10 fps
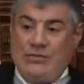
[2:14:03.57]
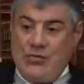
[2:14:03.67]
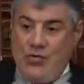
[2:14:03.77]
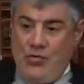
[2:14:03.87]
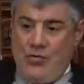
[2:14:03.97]

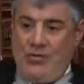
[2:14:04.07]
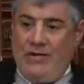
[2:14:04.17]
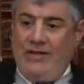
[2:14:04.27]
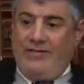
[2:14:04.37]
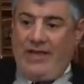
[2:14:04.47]
Do
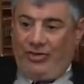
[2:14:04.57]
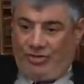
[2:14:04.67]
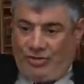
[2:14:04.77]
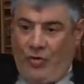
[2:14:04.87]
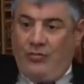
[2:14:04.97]
as I
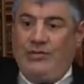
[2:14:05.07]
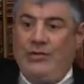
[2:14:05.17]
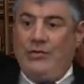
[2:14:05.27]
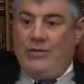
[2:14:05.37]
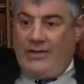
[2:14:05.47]
showed
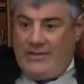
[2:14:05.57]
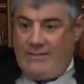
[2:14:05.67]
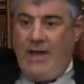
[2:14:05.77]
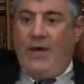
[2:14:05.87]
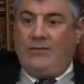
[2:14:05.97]
you in
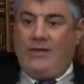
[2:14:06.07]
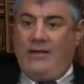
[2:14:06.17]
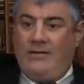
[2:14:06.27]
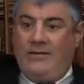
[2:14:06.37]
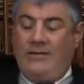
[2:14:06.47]
the
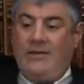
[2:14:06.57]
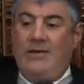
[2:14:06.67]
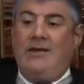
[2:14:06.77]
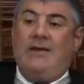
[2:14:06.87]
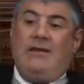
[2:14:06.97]
mountain.
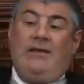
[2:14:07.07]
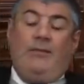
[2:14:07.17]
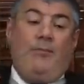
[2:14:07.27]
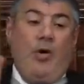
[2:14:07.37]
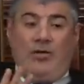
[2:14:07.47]

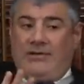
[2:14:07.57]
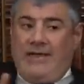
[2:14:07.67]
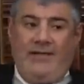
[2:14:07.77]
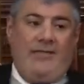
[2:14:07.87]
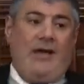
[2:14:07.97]
Both
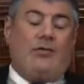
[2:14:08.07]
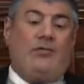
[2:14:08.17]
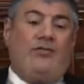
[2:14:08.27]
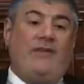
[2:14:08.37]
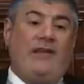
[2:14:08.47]
kids are
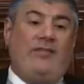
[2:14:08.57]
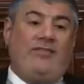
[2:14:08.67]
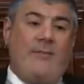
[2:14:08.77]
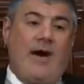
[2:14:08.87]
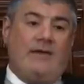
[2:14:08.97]
considered
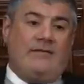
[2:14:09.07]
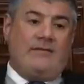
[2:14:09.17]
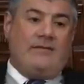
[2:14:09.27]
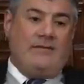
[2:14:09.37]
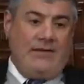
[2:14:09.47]
smart.
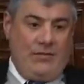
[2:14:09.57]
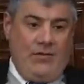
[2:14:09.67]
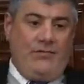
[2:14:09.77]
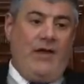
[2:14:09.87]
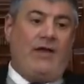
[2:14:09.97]
They're
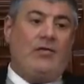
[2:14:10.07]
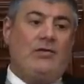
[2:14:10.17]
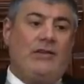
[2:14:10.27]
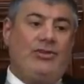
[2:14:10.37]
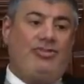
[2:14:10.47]
doing very
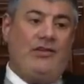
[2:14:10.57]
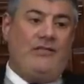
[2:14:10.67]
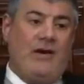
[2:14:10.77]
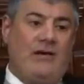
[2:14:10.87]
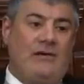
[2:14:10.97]
good in
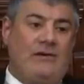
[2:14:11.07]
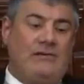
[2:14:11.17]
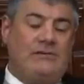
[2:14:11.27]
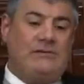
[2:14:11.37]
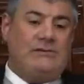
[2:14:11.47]
yeshiva.
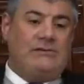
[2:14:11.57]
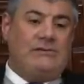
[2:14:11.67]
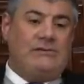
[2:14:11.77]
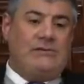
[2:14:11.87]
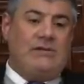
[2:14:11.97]

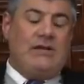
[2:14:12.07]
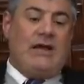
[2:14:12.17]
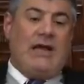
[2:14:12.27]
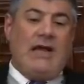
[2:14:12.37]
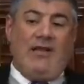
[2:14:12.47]

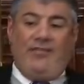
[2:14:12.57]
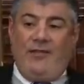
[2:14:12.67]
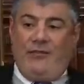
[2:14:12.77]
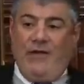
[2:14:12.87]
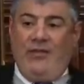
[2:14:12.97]
I
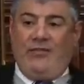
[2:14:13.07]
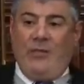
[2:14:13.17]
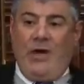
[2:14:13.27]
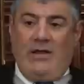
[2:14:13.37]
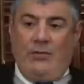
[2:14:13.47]
asked the
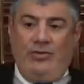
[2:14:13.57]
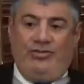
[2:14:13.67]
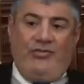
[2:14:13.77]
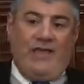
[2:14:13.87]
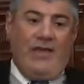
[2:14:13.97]
first one,
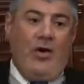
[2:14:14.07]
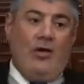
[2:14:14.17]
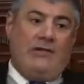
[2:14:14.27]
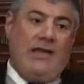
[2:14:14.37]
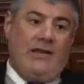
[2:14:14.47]
which is a year
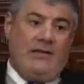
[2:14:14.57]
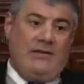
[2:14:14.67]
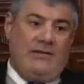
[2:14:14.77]
older.